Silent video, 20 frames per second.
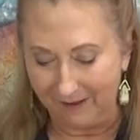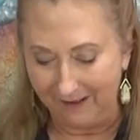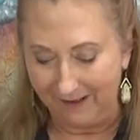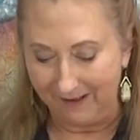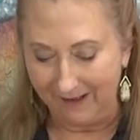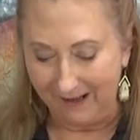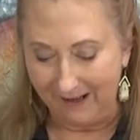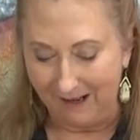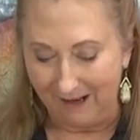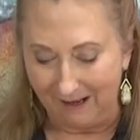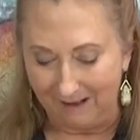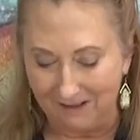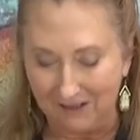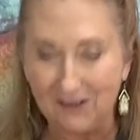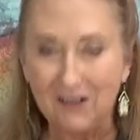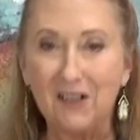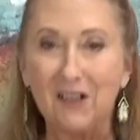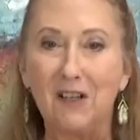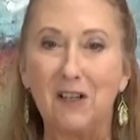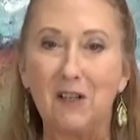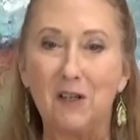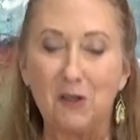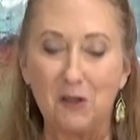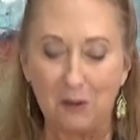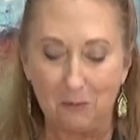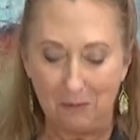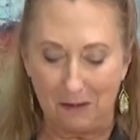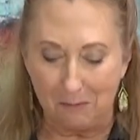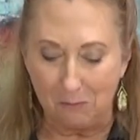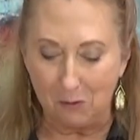I'm just gonna
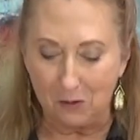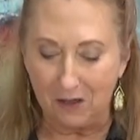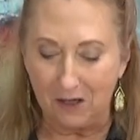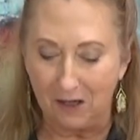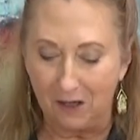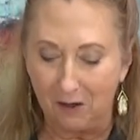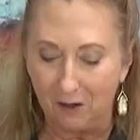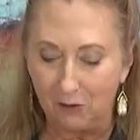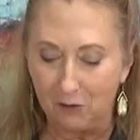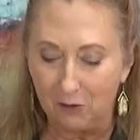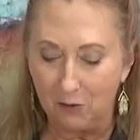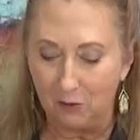use a paper towel